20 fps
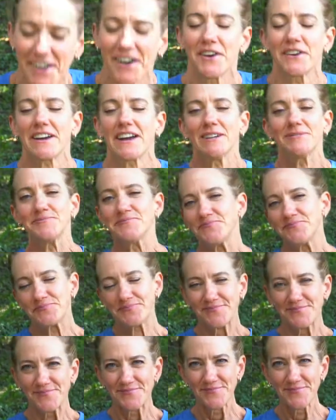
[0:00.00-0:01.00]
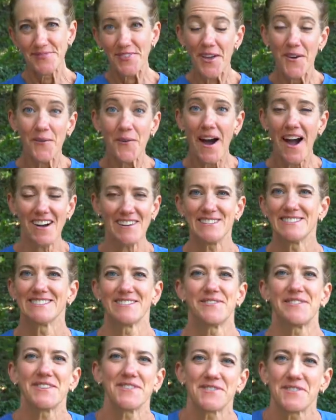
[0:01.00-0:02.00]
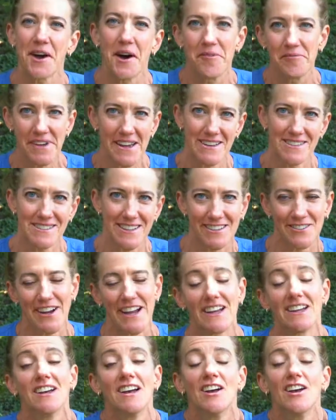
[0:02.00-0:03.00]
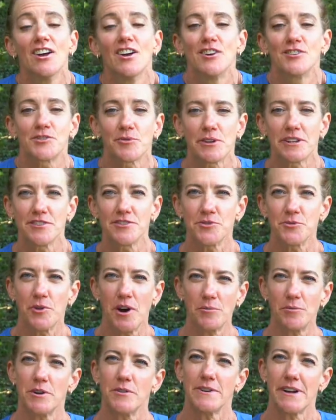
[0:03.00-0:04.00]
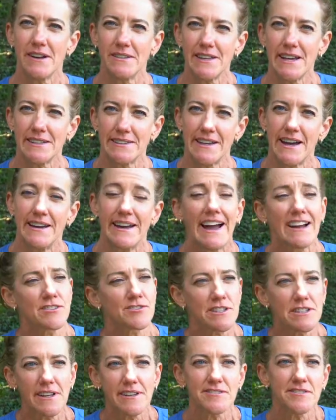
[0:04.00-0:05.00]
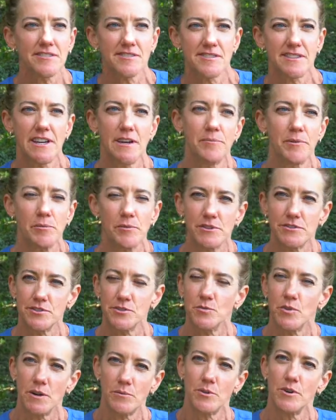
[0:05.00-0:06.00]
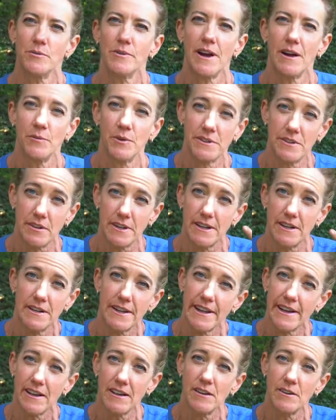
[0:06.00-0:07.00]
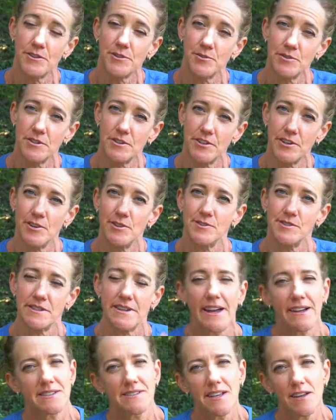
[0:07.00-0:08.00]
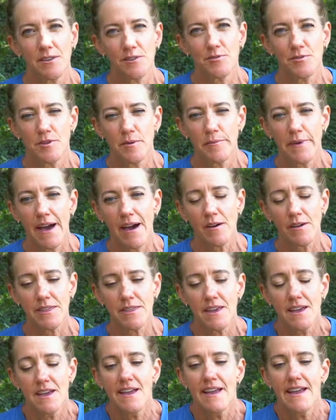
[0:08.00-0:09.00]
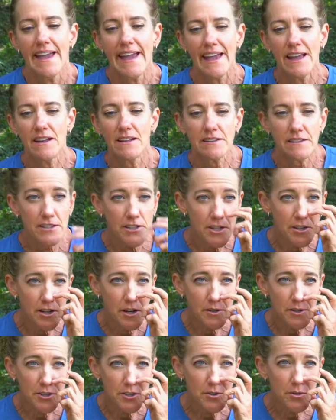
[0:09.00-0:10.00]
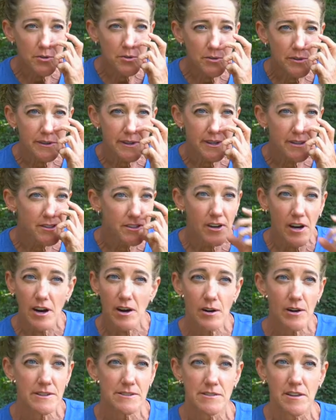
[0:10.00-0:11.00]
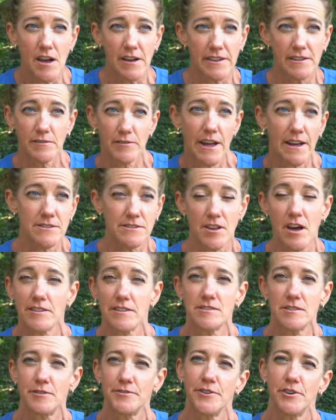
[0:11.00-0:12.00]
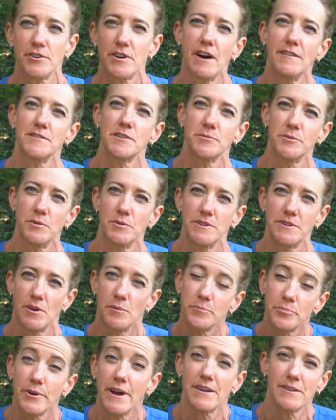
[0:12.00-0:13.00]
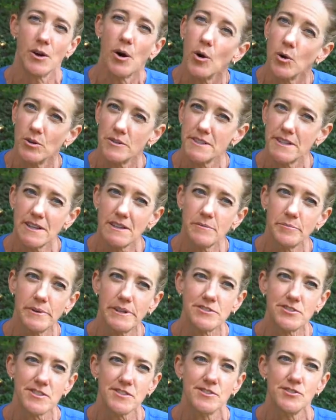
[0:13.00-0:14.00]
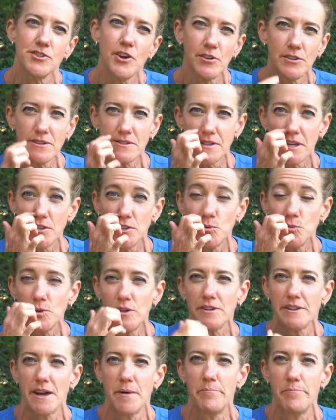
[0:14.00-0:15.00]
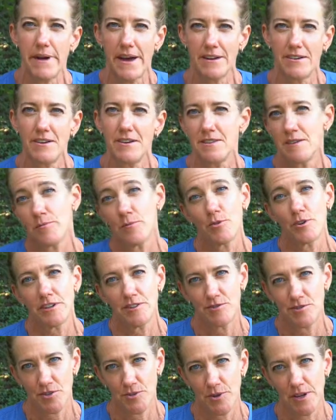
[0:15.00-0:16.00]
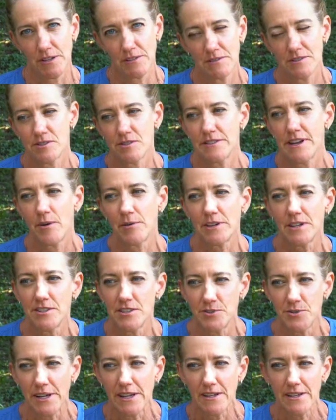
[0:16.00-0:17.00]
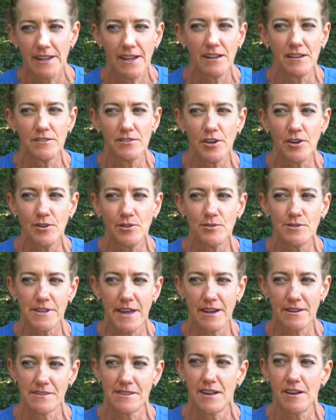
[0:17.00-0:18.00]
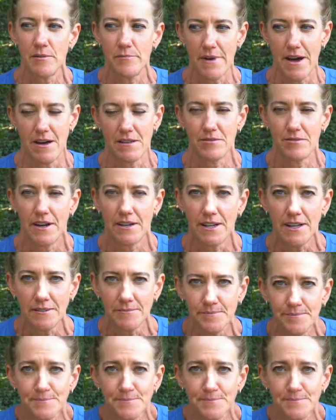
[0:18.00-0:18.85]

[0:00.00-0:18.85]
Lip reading: Okay, wow, feels amazing, right? So we're gonna do one more round like that. Actually, let's just skip and we'll do one more round with our inhale through the nose and exhale through the mouth. And you know, you can go as long as you feel comfortable with the breath holding, but just notice that you will get better the more you do it. So now we're gonna do inhale nose, exhale mouth. Ready?